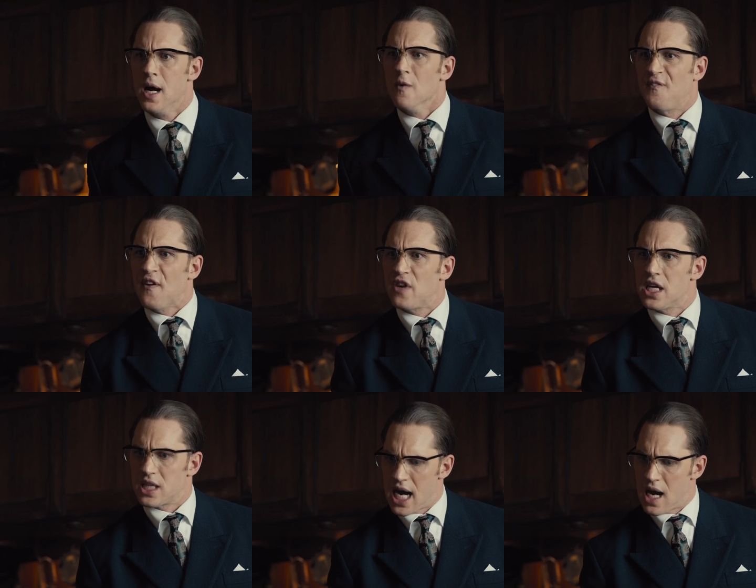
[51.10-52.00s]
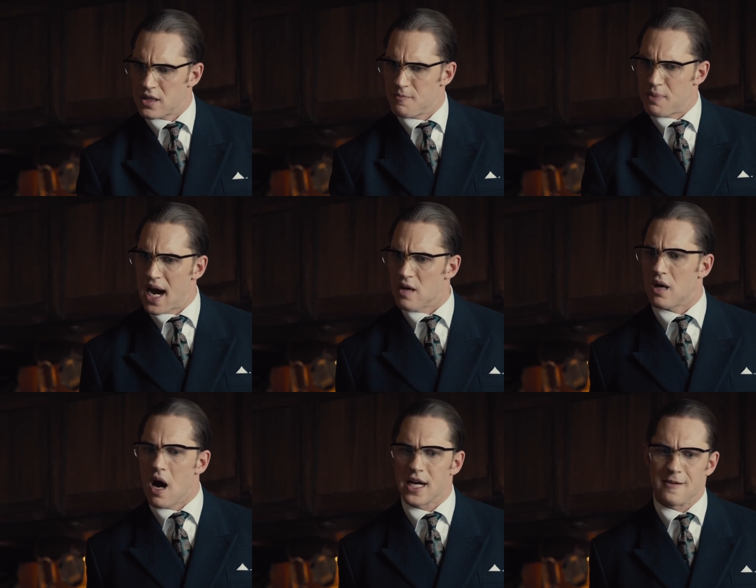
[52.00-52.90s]
For £50,000,
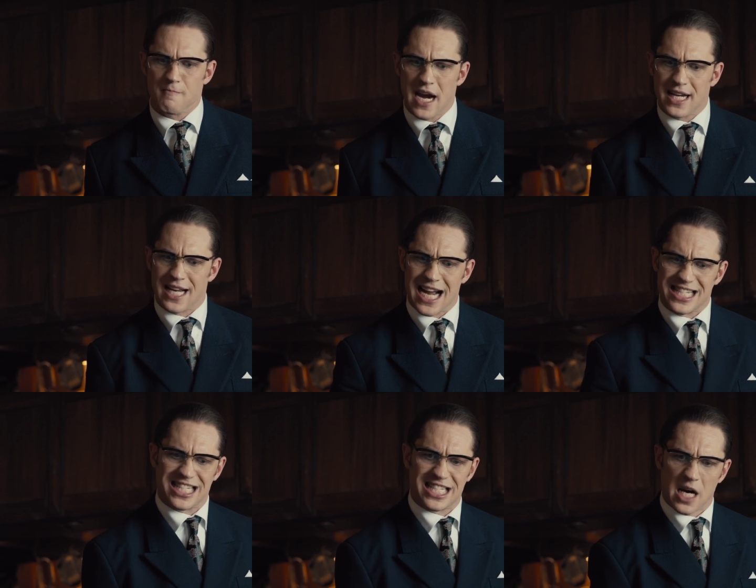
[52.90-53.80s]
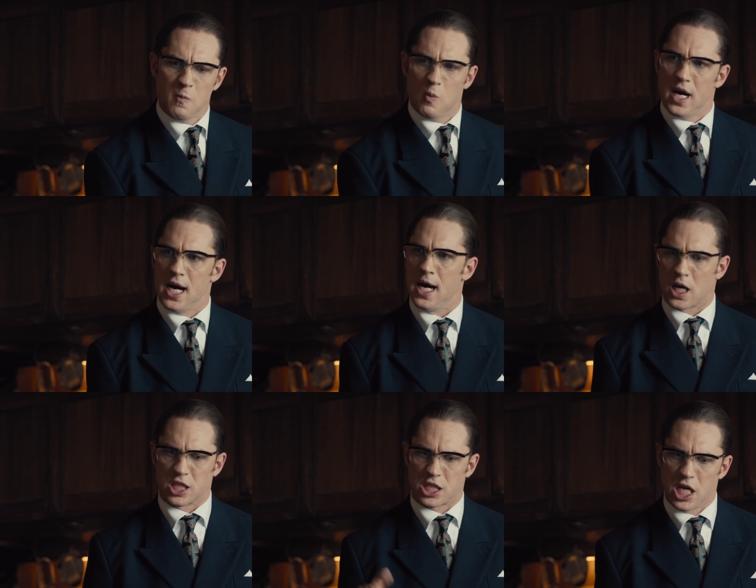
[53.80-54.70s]
I can make that somewhere. I
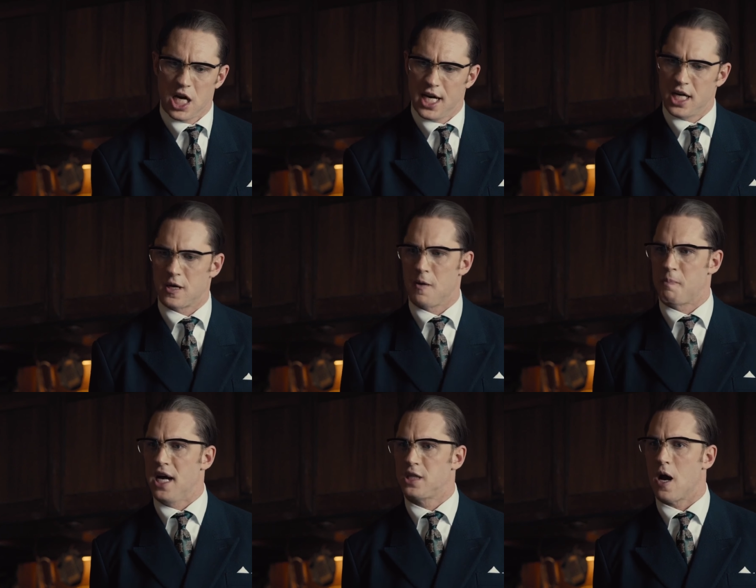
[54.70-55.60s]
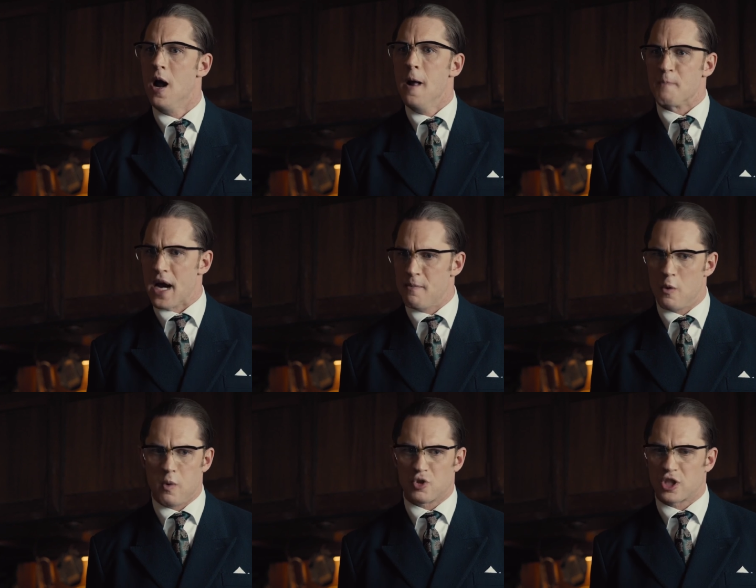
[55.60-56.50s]
could turn it into a place where people
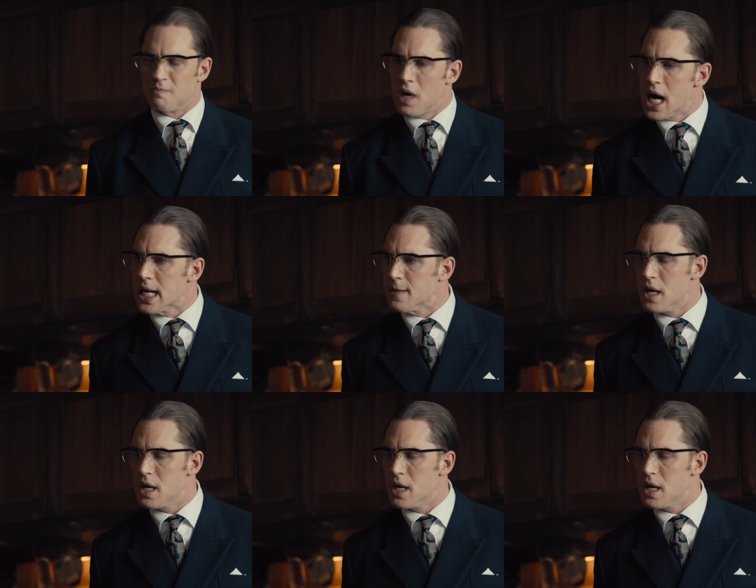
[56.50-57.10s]
will smile at